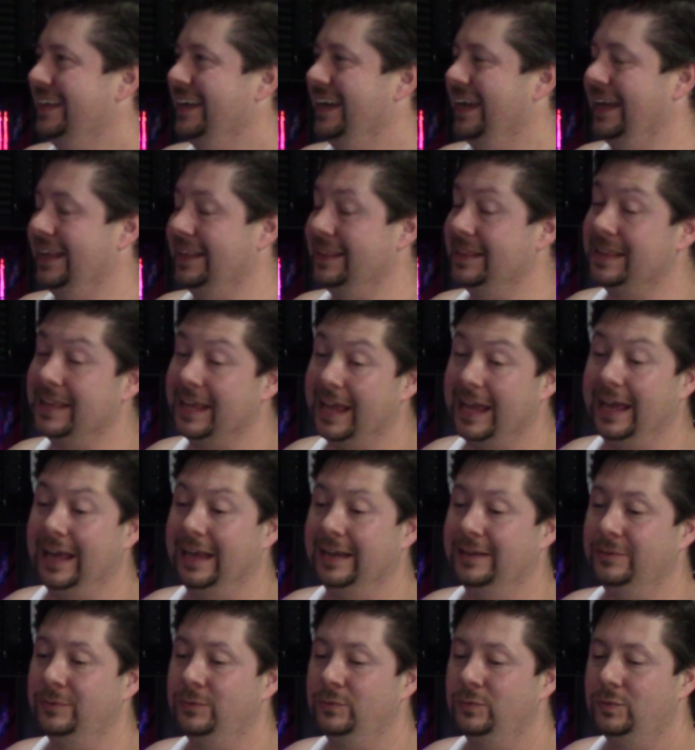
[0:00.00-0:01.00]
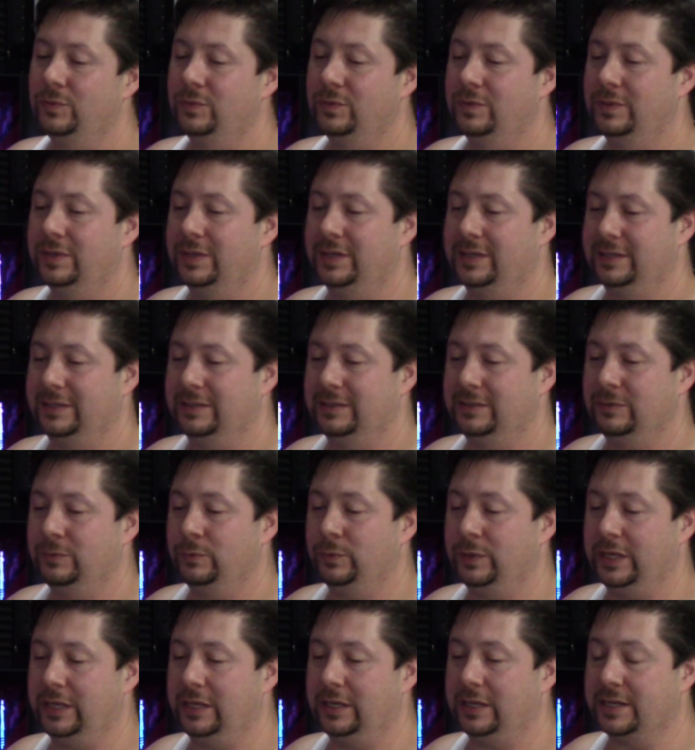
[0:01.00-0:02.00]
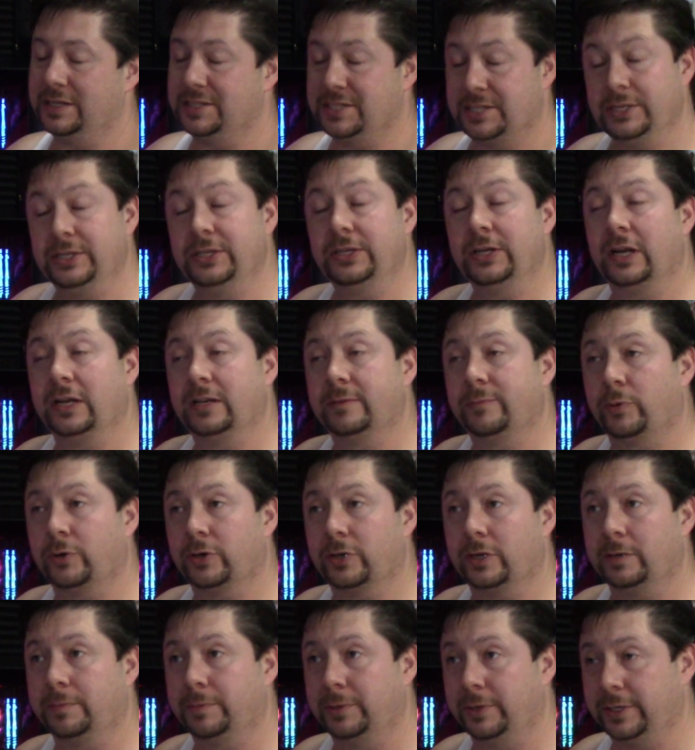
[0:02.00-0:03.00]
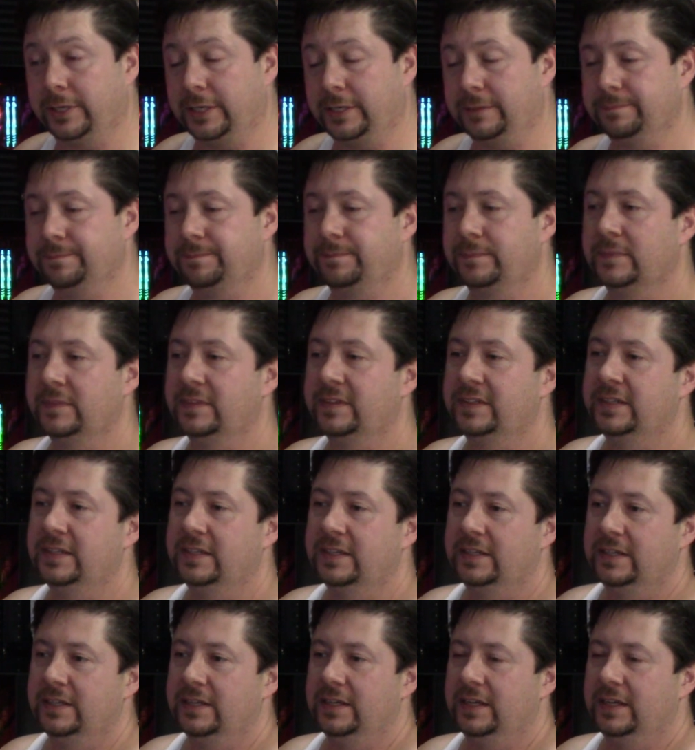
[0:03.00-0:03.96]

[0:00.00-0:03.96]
And then we continued on to Port Alberni. Mm -hmm.